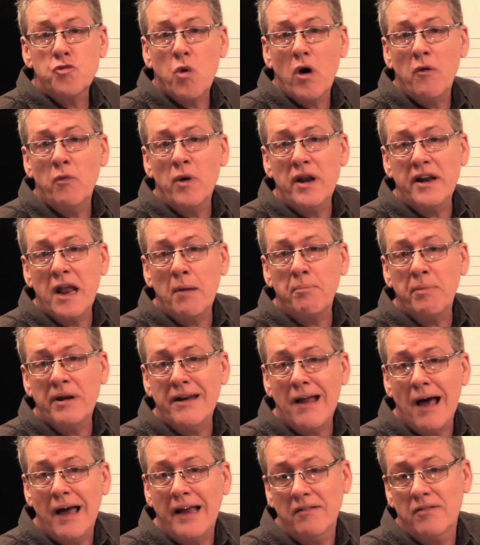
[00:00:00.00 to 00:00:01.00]
written up a
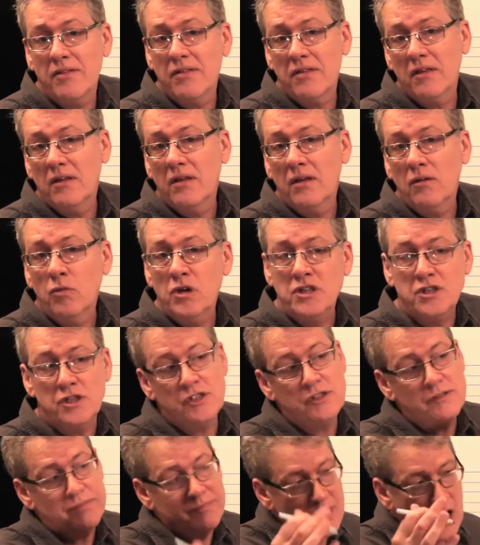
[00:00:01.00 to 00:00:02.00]
ninth, which
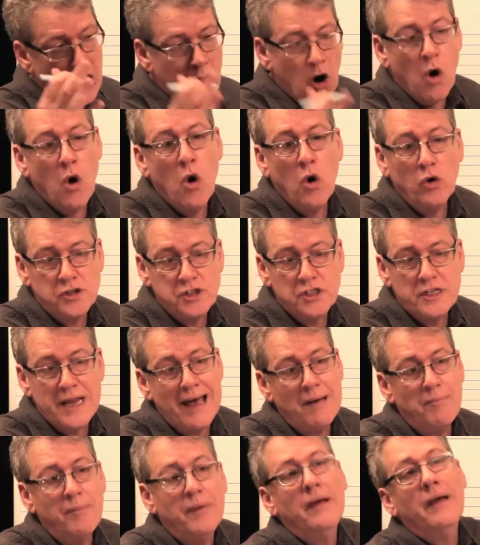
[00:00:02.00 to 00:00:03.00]
is a whole
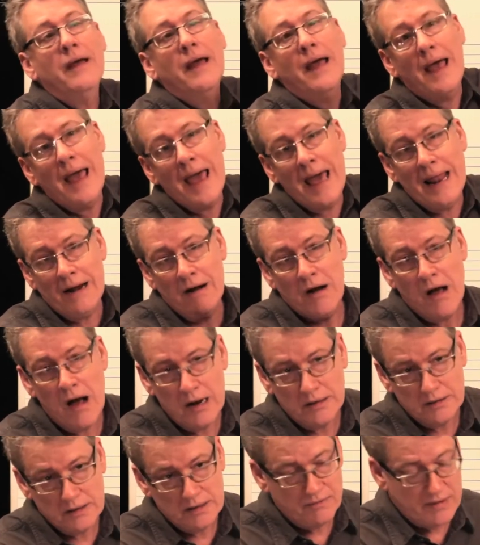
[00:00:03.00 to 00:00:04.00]
step and an
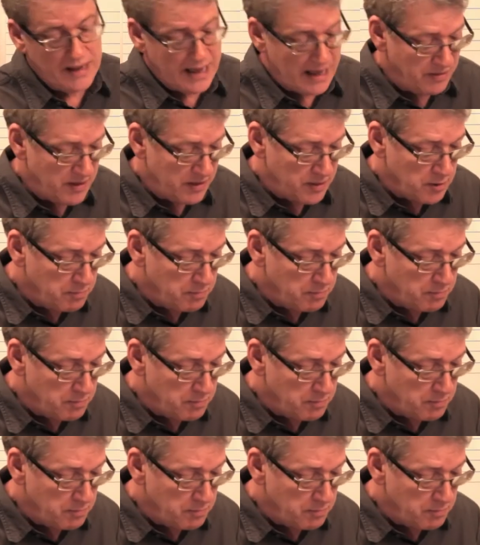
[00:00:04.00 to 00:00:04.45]
octave. And then the